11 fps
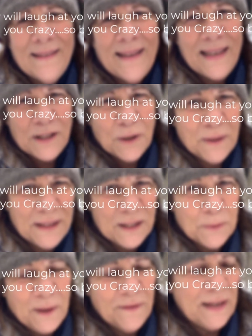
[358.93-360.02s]
that he told in
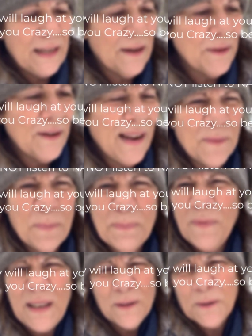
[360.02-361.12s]
this one video. You know how
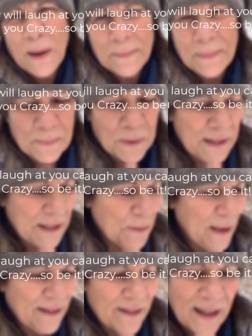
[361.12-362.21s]
videos pop up once in a
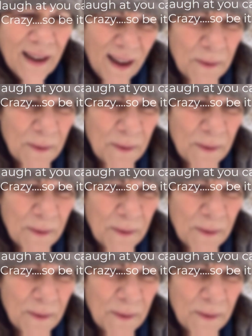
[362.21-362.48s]
while and you're like, oh,